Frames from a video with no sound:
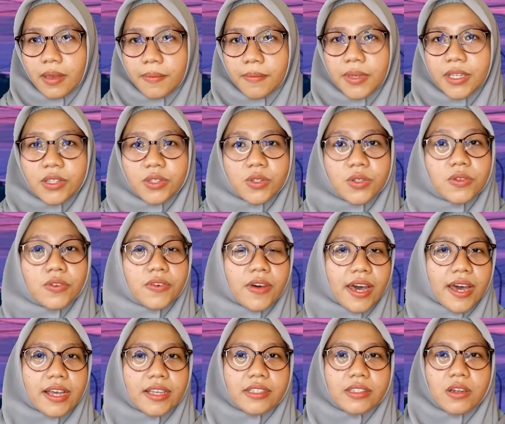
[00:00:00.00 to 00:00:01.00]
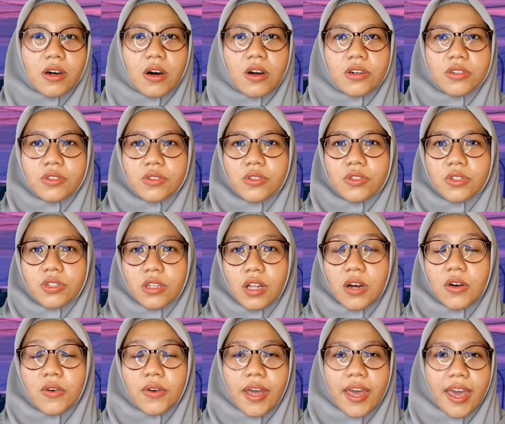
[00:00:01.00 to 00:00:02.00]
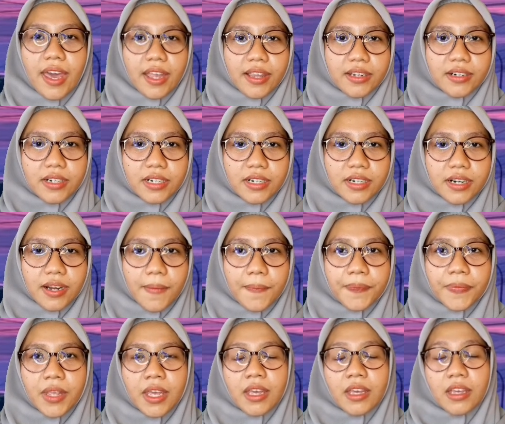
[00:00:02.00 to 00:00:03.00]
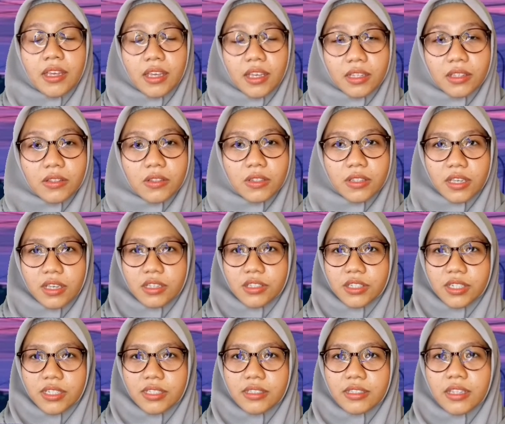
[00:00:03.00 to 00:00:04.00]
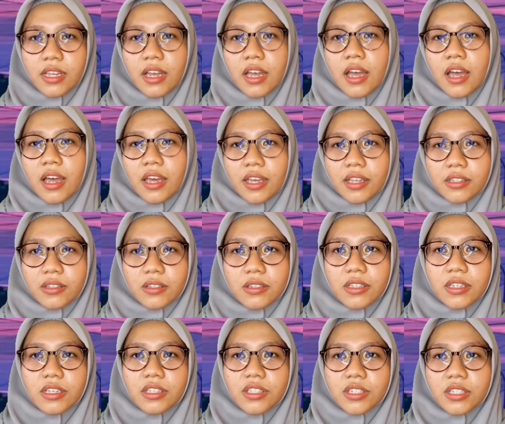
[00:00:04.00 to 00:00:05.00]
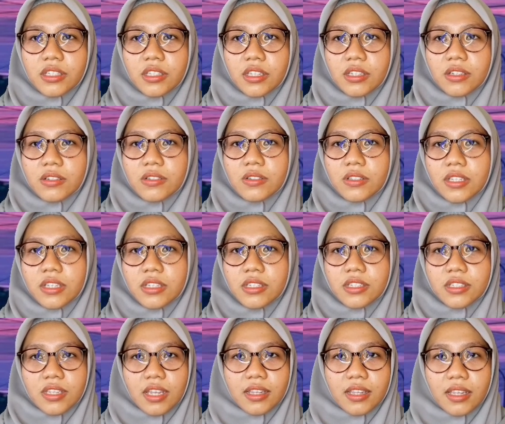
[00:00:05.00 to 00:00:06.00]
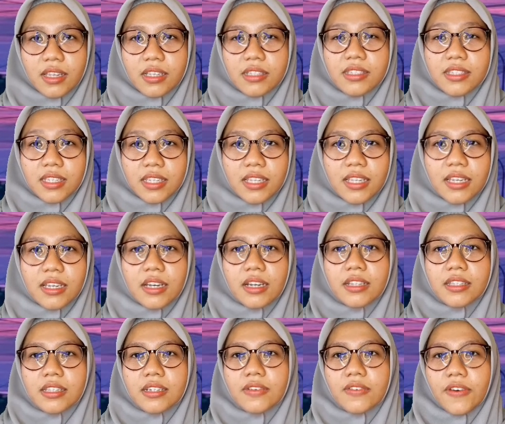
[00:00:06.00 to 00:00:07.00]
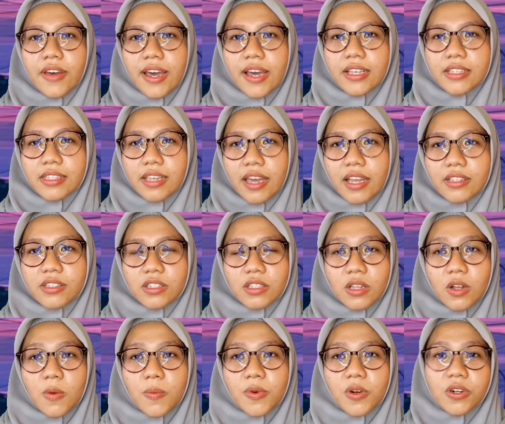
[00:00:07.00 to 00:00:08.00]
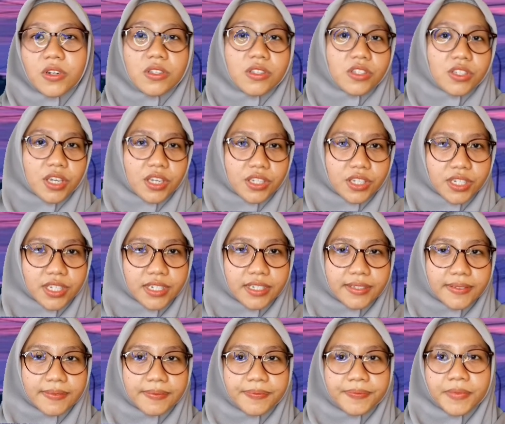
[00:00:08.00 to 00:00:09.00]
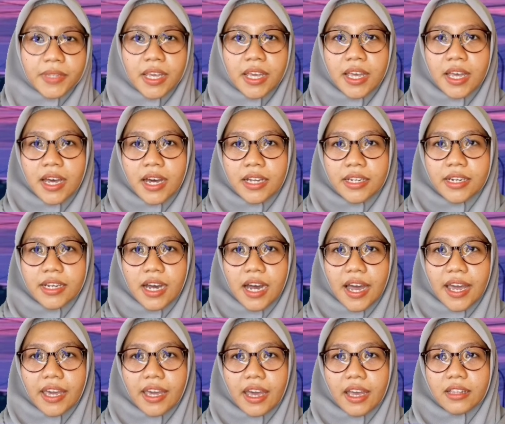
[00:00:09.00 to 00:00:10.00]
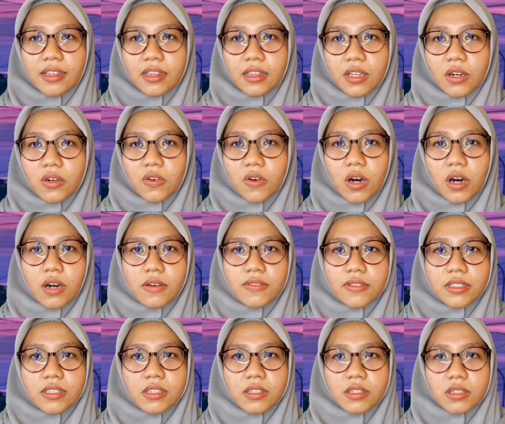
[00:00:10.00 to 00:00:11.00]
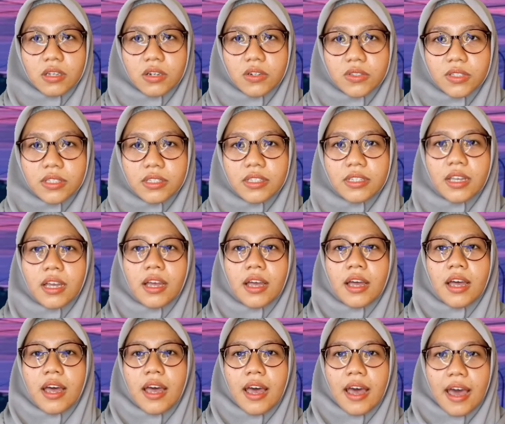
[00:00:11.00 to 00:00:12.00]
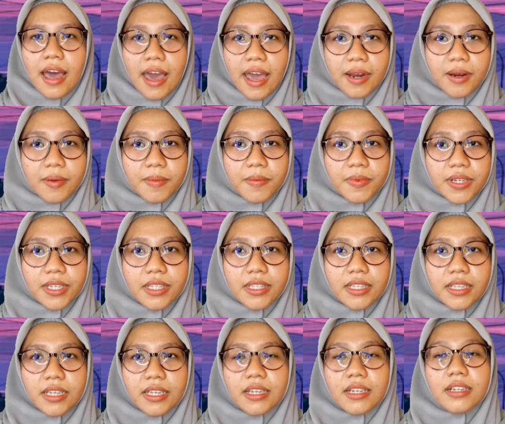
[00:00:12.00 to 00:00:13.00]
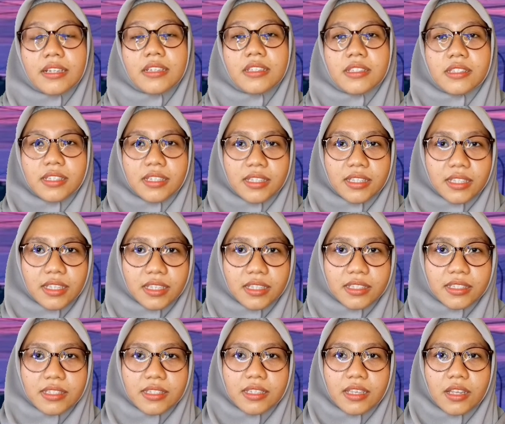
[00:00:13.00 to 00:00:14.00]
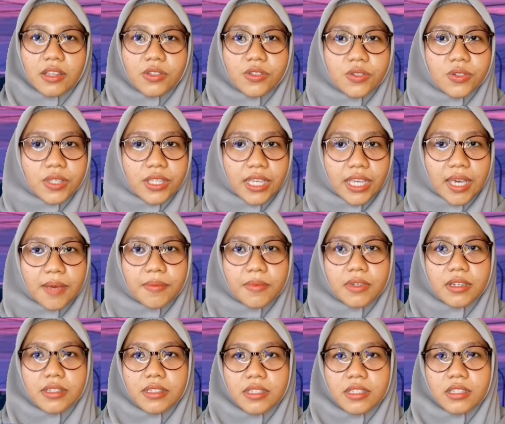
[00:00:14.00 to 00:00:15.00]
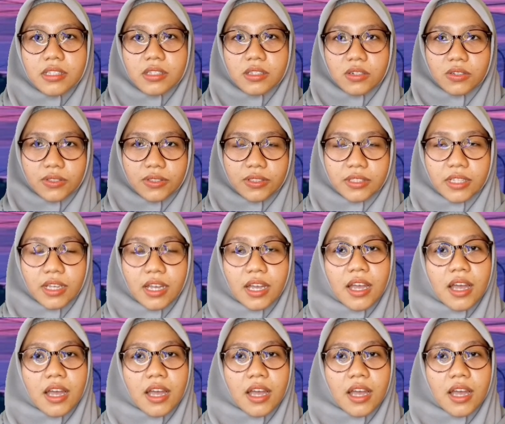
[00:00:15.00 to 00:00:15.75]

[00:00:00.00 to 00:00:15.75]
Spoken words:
be too fast or too slow either. Intonation includes setting the fast and slow pronunciation, the high and low of the sound, and breathing settings to keep the sound